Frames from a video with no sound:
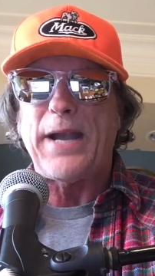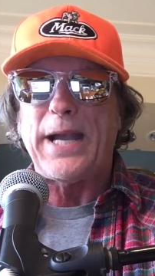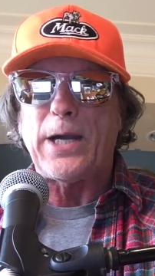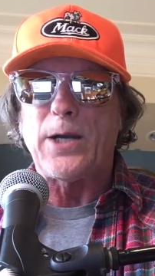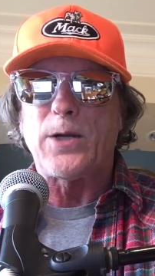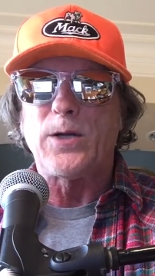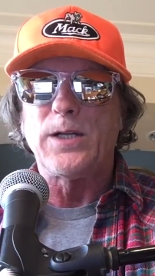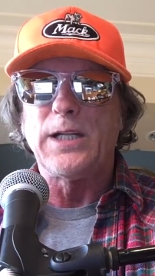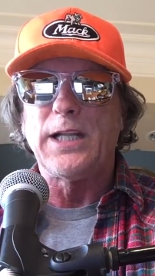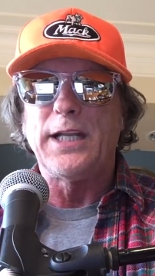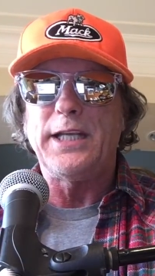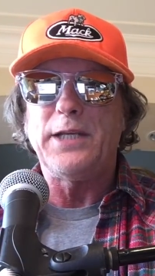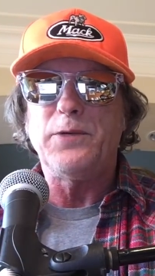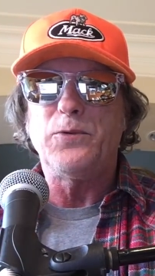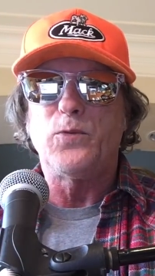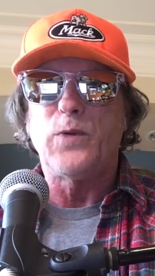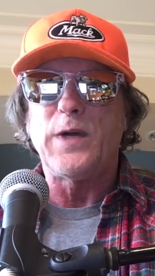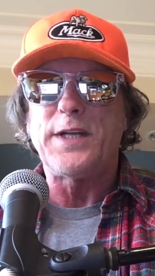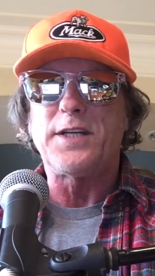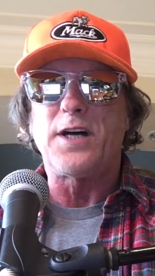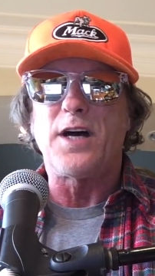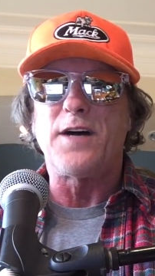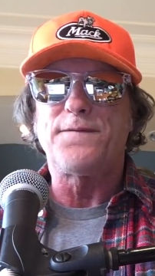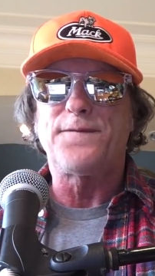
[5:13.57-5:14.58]
barely
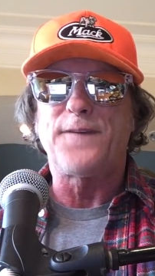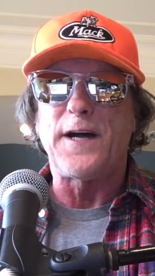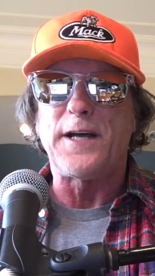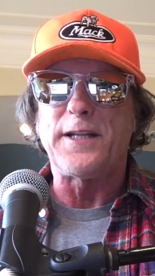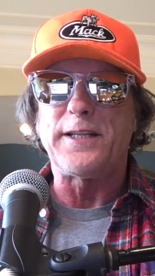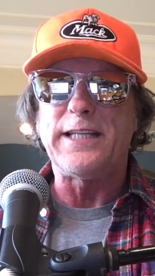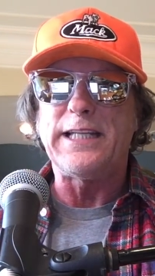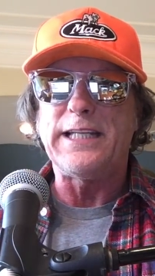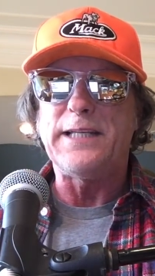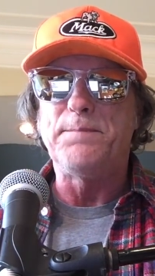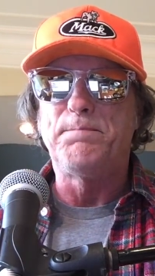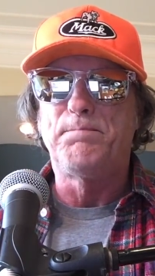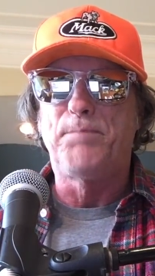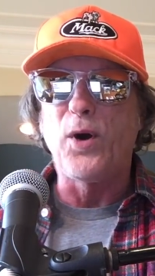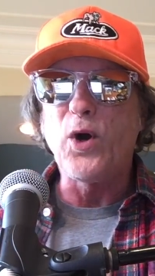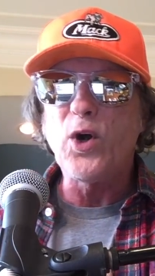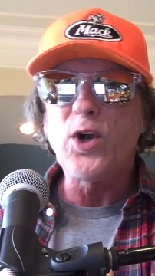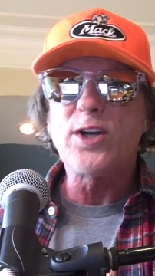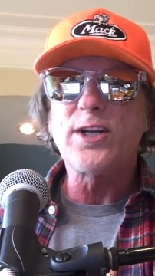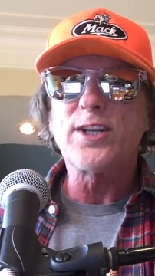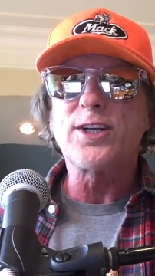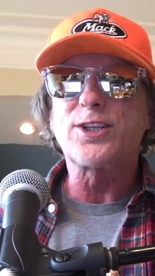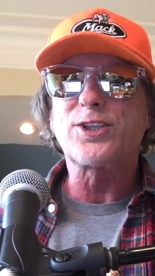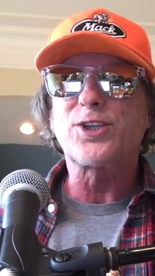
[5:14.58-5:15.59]
went off on the
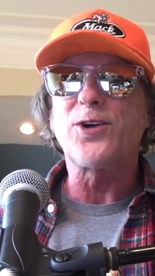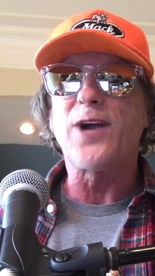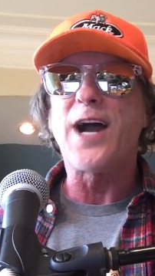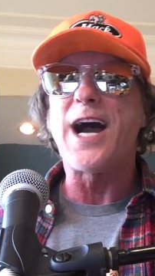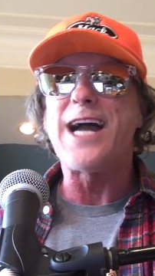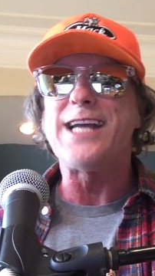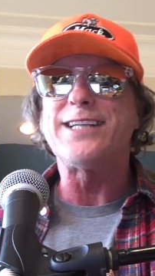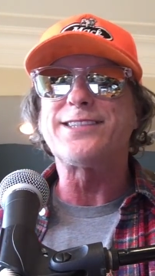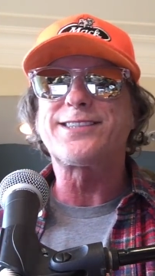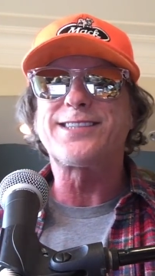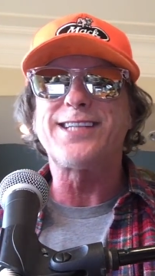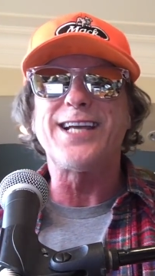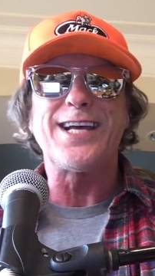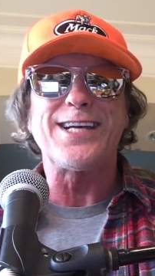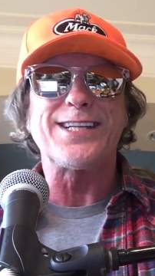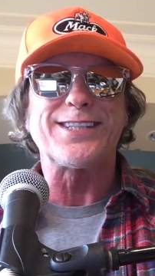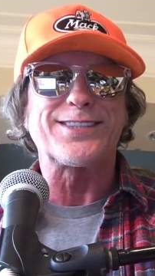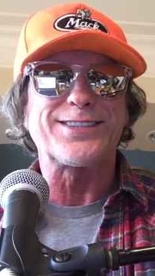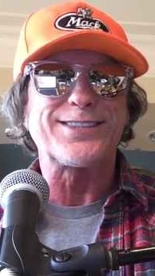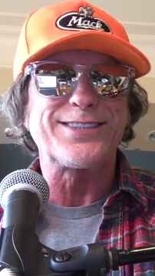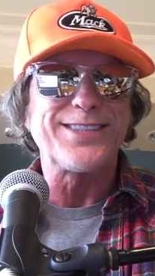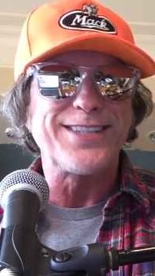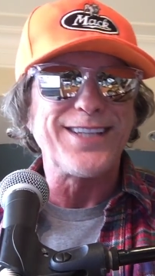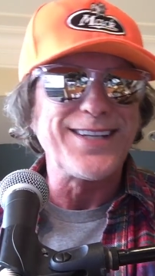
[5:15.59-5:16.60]
border
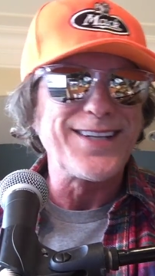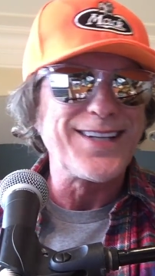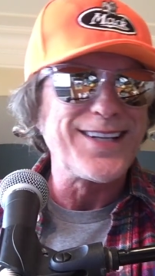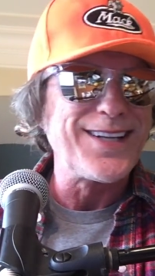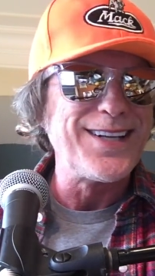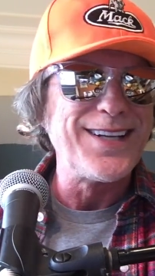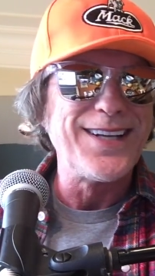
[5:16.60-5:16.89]
crisis.